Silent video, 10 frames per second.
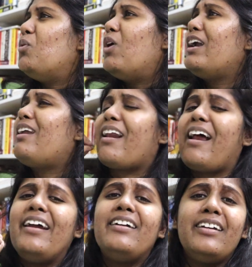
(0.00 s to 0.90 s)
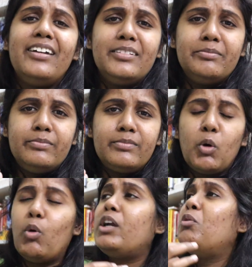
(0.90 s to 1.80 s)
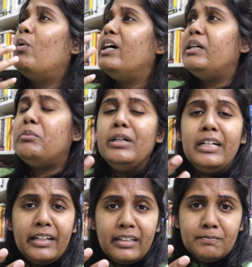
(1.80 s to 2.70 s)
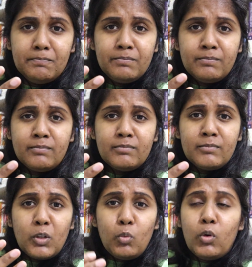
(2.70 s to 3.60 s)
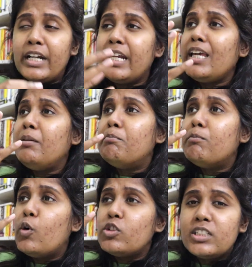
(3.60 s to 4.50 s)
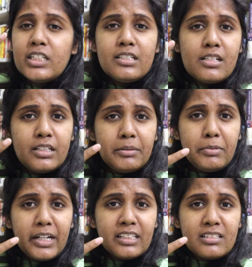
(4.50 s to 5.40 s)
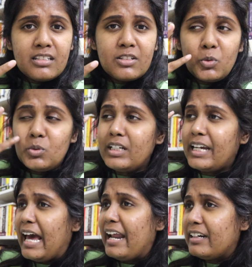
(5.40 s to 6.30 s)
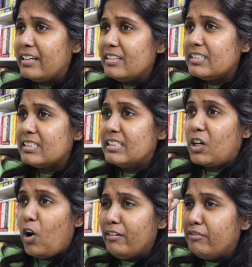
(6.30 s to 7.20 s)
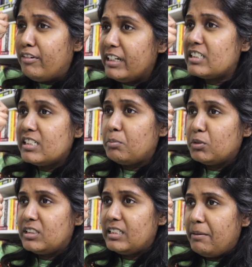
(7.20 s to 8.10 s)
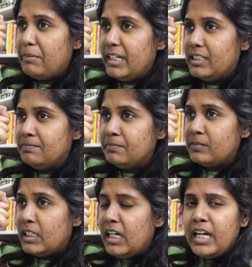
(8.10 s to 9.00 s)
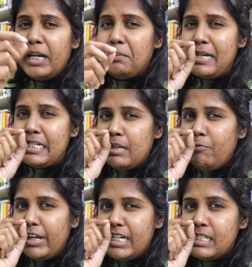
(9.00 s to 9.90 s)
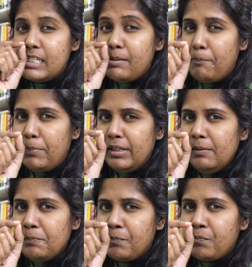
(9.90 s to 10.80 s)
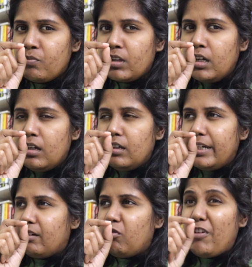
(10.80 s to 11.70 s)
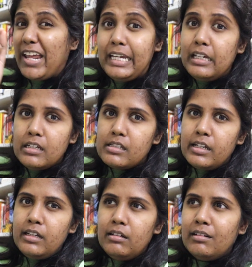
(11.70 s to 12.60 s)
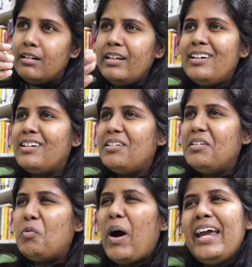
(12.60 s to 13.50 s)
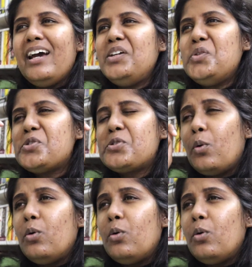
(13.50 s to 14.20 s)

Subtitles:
what writing, what world building, what emotions she brings to the characters, the conflict she puts them in. It might seem very simple, like very easy. Like, why are you